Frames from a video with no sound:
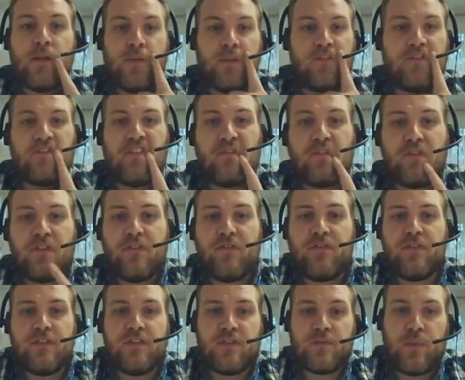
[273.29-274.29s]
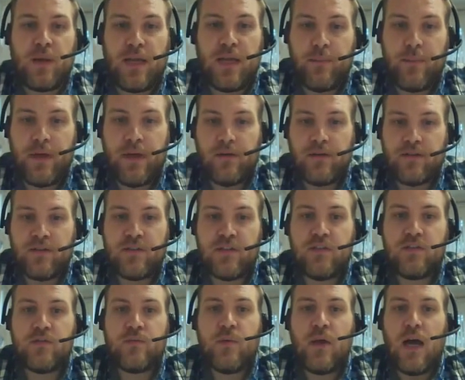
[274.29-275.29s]
There's several different display
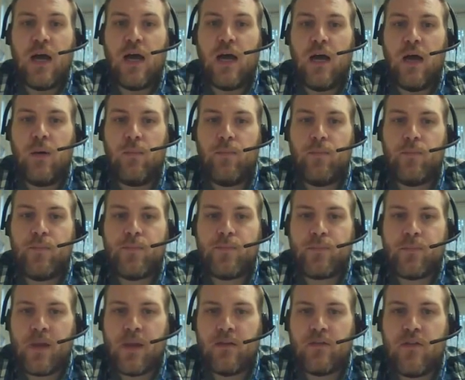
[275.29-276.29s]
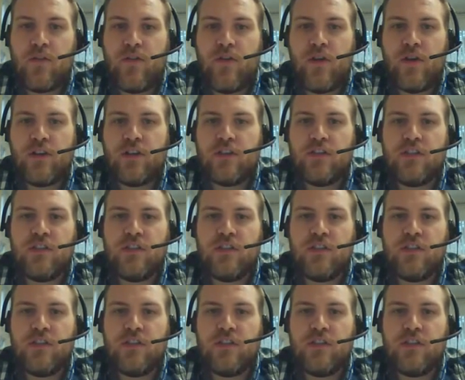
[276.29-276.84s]
appearances that